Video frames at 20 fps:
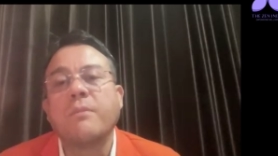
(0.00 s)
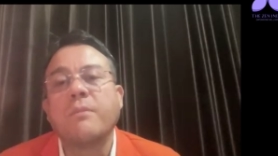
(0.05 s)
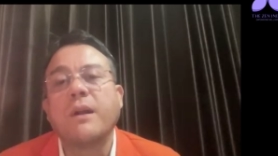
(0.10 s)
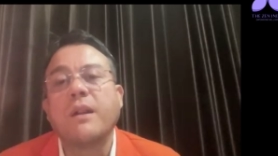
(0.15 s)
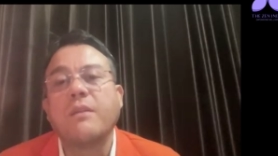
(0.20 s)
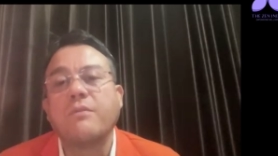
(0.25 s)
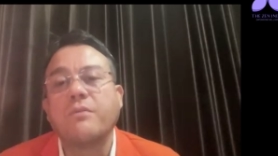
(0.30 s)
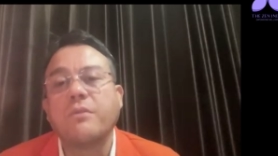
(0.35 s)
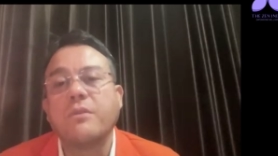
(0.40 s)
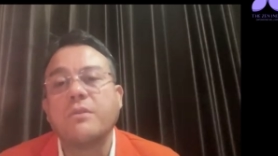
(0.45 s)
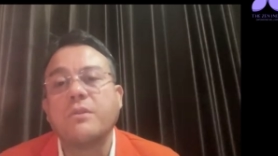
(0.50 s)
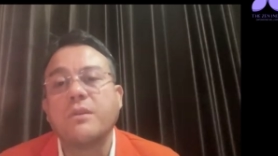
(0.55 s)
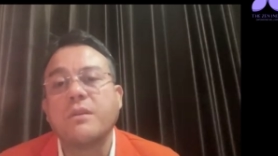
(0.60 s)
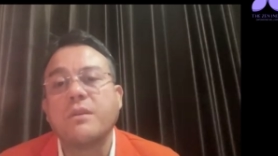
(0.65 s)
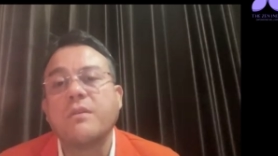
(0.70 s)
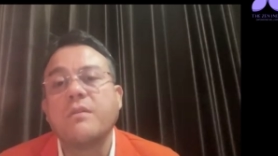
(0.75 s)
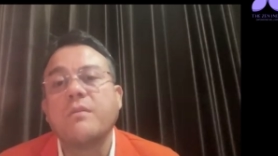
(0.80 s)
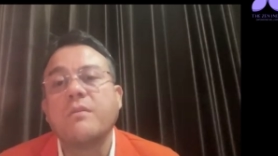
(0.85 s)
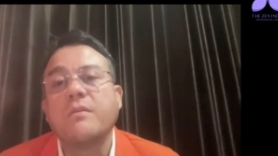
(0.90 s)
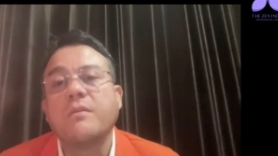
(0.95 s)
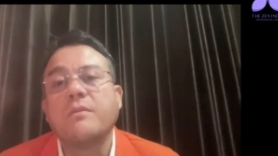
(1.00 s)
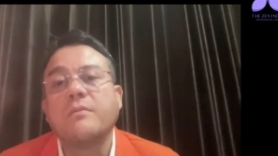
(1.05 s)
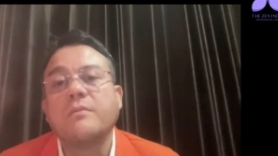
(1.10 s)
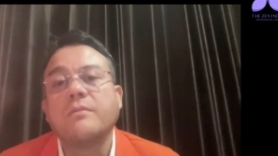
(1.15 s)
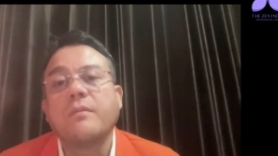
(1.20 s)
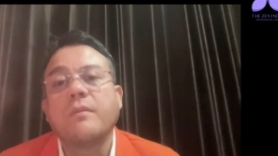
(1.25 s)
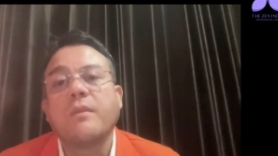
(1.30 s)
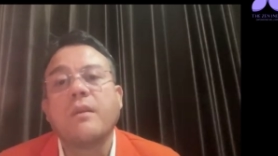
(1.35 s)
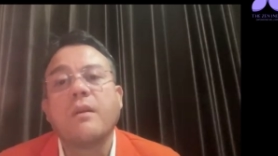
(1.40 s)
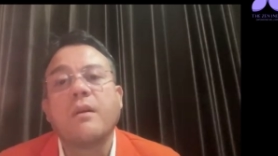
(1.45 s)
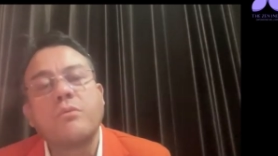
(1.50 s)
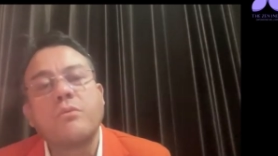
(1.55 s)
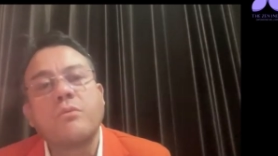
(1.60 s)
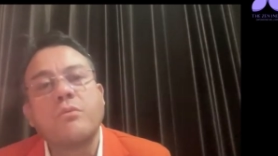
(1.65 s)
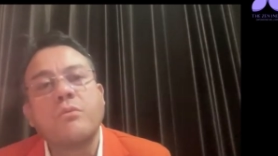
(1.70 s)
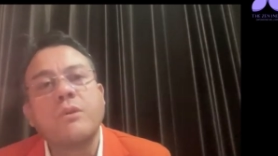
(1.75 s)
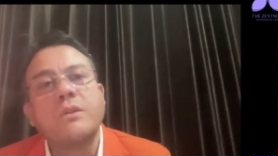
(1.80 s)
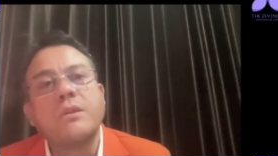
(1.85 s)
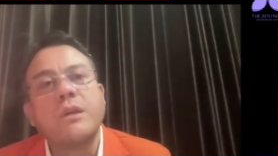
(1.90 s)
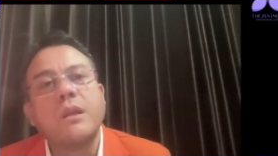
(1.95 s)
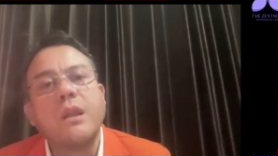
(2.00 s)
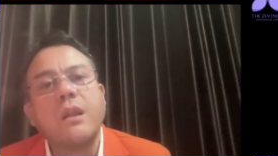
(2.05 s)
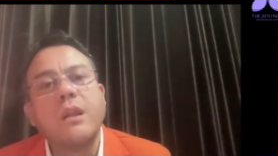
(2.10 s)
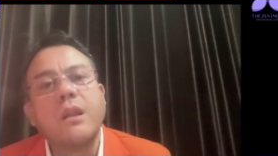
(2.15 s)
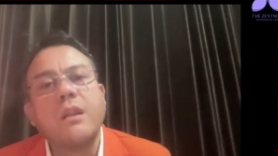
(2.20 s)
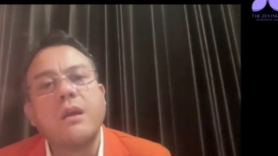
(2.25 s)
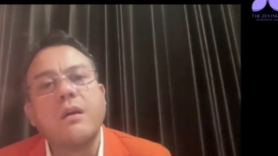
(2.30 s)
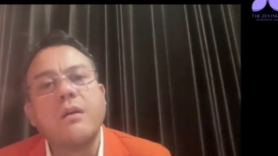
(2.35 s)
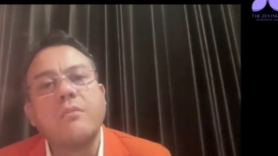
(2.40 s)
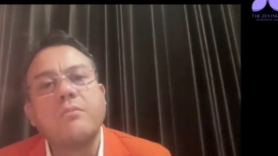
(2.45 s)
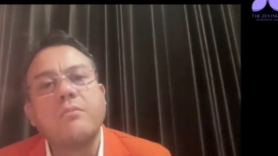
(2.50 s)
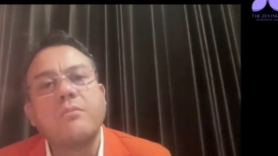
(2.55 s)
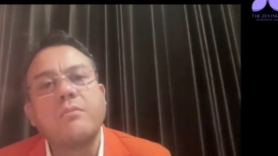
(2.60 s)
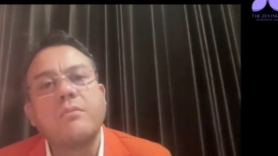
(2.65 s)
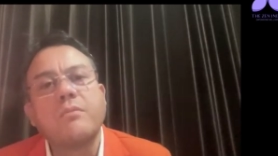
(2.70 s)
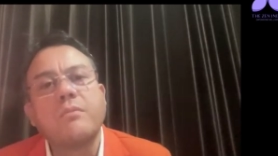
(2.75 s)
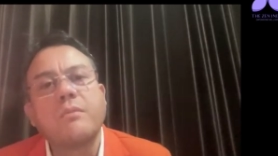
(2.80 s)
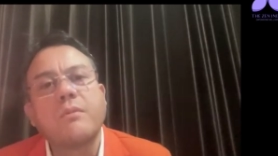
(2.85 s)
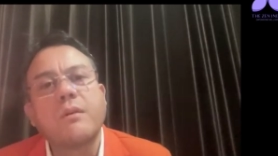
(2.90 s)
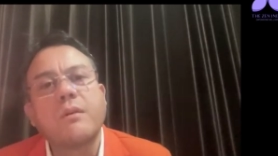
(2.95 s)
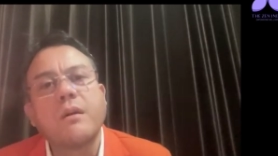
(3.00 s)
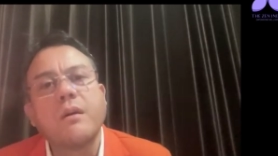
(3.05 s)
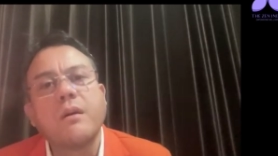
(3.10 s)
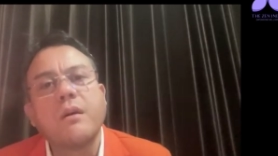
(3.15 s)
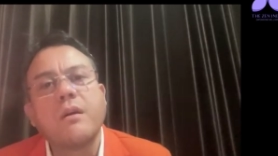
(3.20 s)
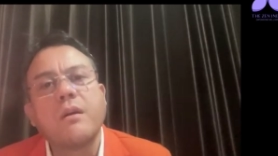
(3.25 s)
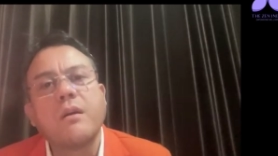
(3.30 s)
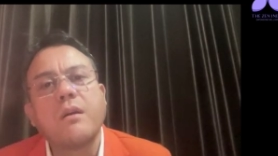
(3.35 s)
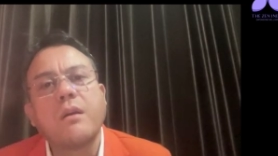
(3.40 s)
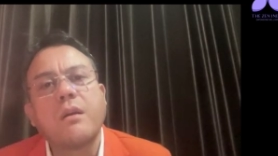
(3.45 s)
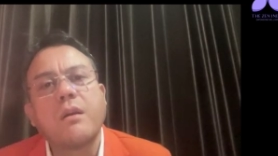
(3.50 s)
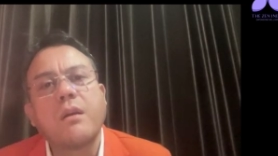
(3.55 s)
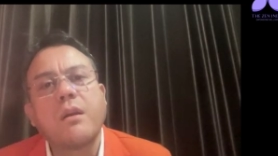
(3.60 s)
button phones. We see that the uh,